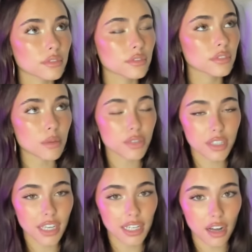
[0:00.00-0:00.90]
I was looking
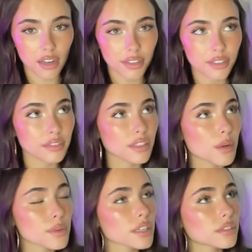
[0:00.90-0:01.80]
at God. I
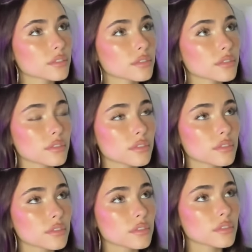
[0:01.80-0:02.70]
was like
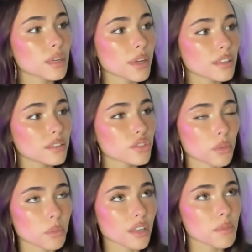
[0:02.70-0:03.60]
am I
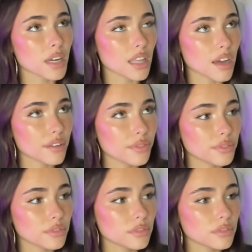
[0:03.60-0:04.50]
dreaming? Am I alive?
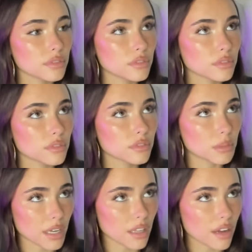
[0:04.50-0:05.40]
Am
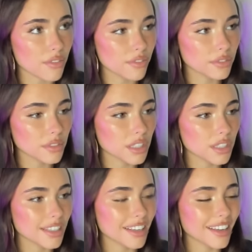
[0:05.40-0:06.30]
I alive?
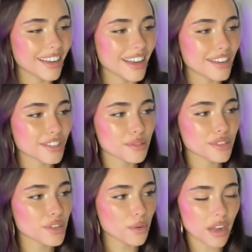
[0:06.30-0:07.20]
And she was
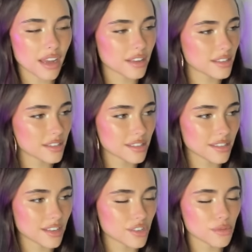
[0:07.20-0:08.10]
so nice
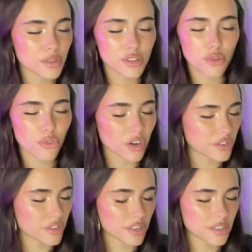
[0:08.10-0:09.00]
and she was so
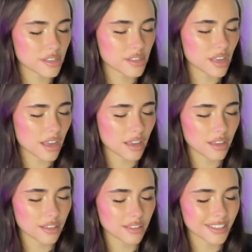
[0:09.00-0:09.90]
gracious
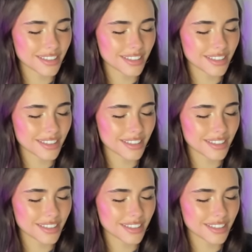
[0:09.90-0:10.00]
and